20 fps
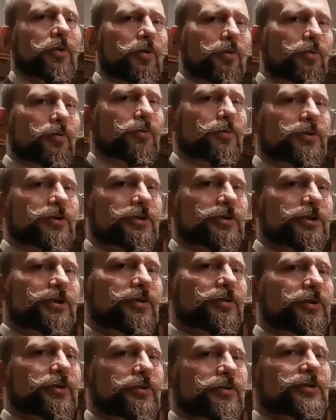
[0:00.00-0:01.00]
horse,
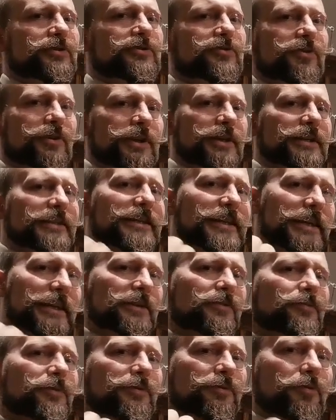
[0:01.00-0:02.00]
you could try and kill
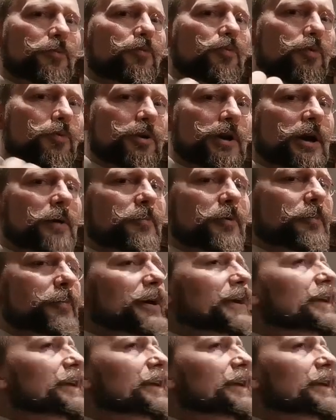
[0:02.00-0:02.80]
it with your warhammer